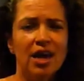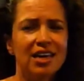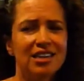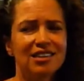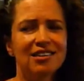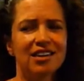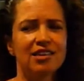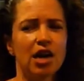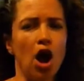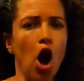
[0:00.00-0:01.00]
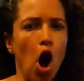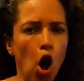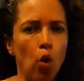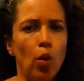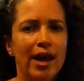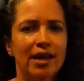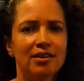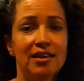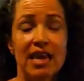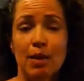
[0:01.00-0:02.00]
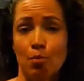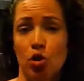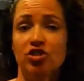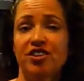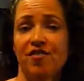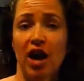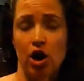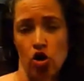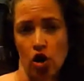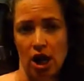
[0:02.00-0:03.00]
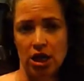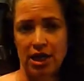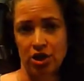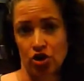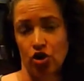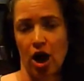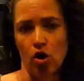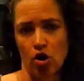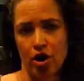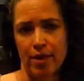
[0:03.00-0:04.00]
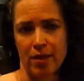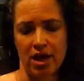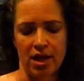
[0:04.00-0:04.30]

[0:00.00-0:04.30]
It just doesn't always emulsify correctly and turn creamy.